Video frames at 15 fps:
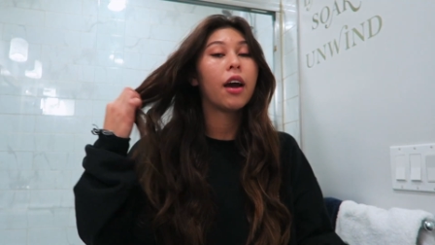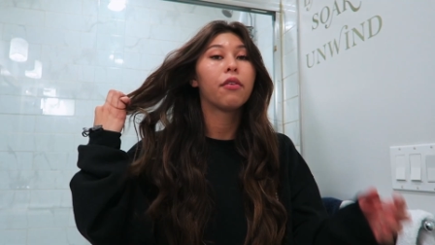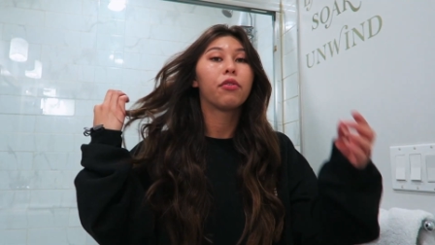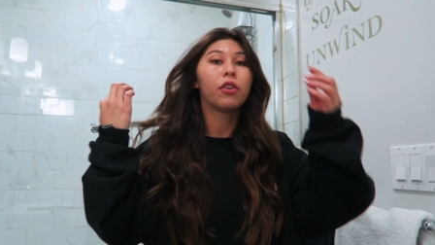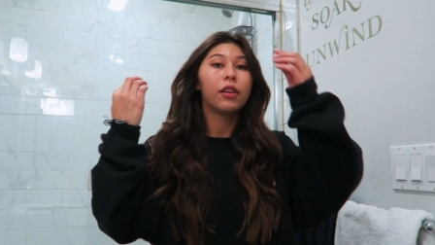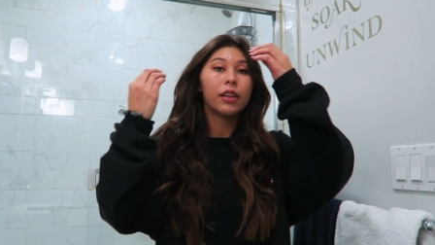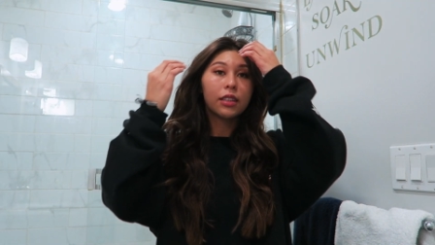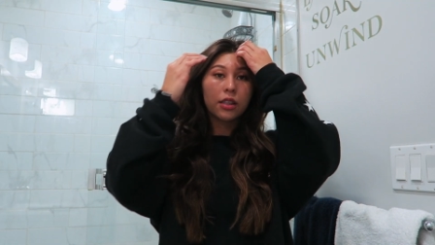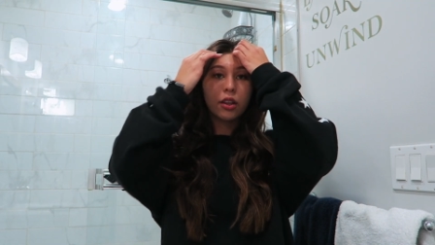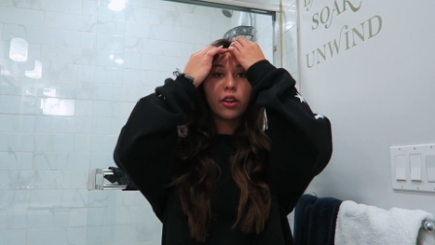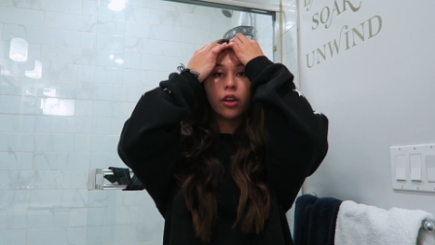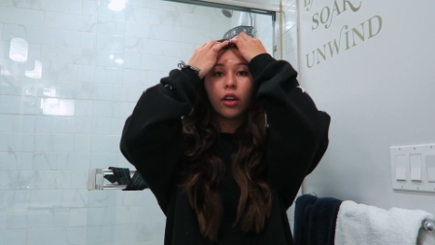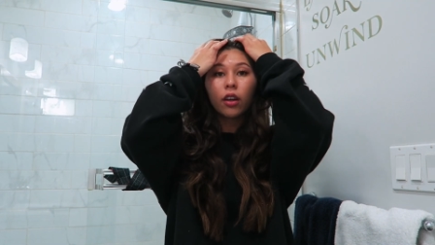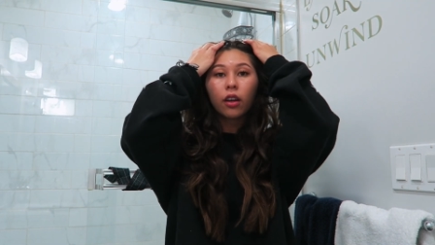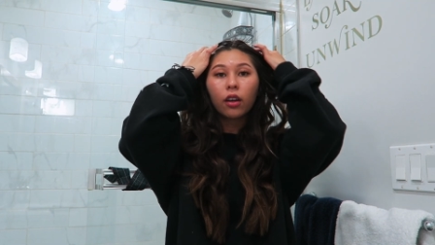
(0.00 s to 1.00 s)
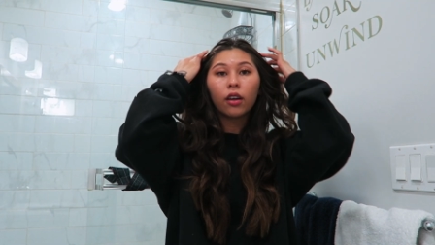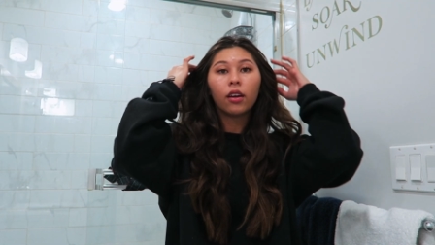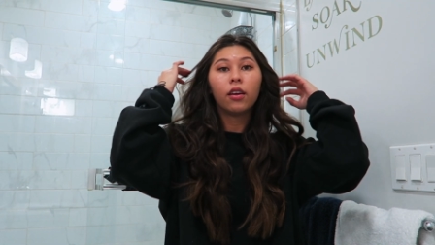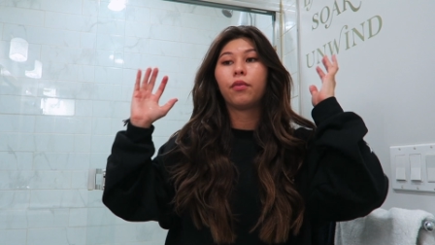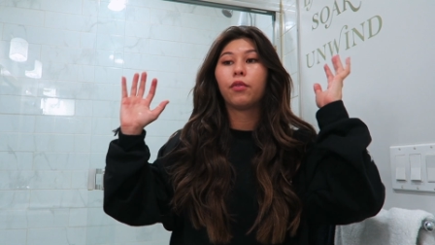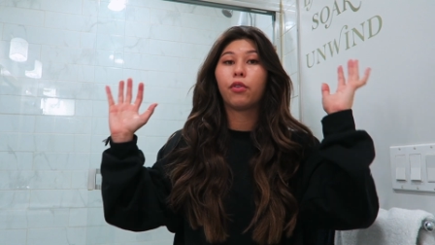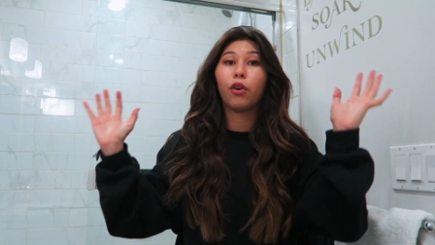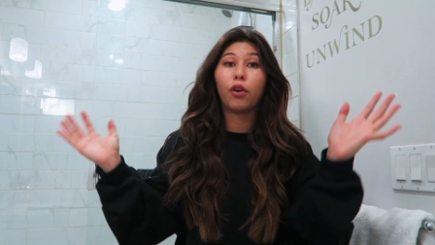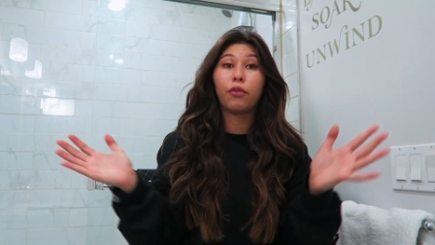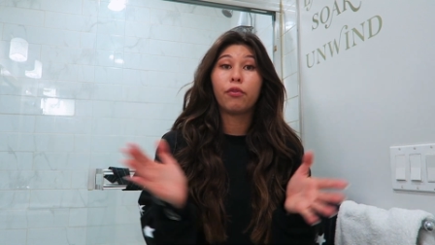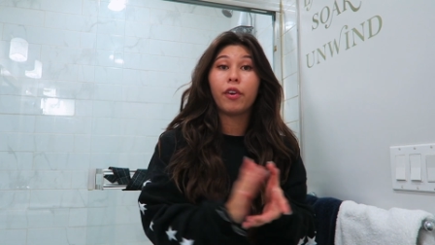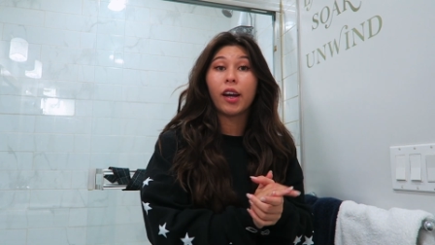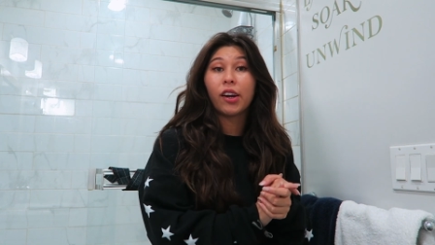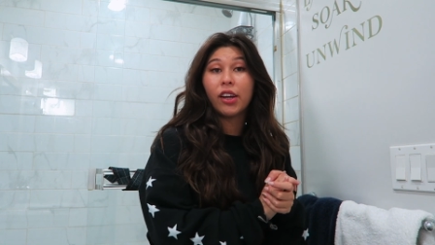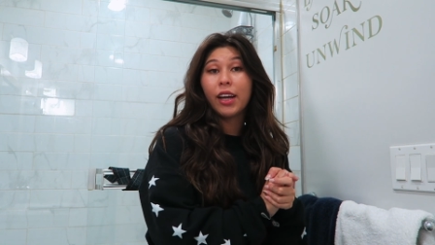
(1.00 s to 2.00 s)
effortless look for
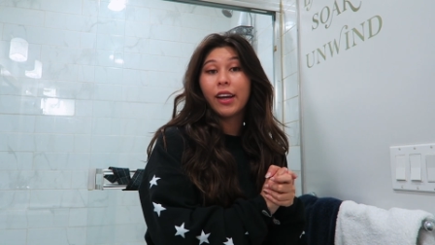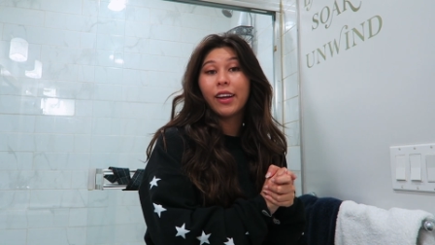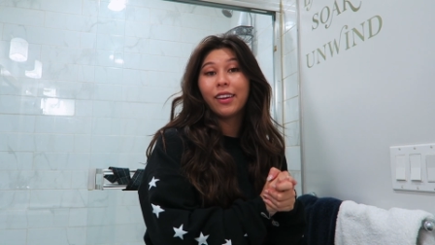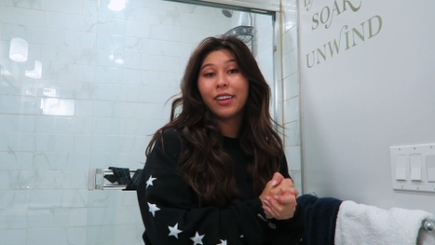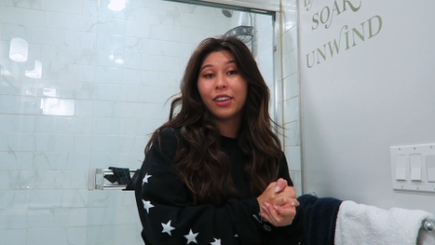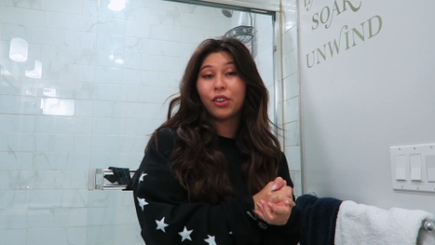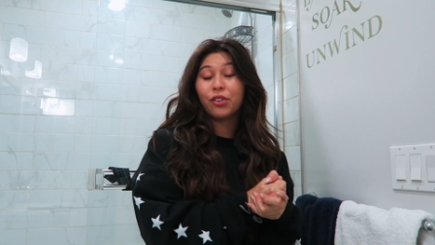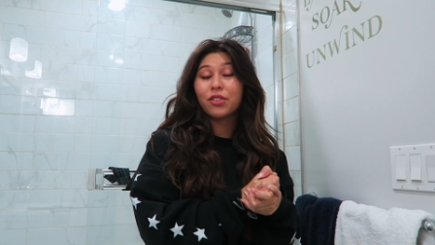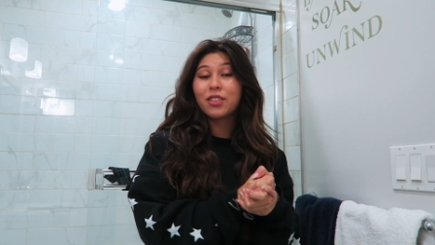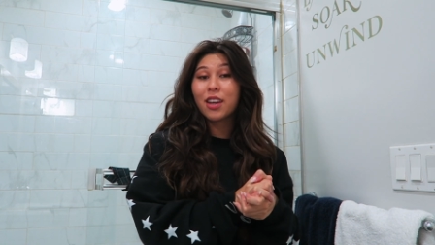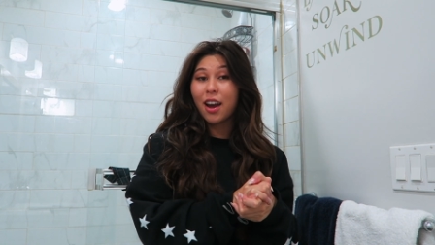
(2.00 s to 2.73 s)
very little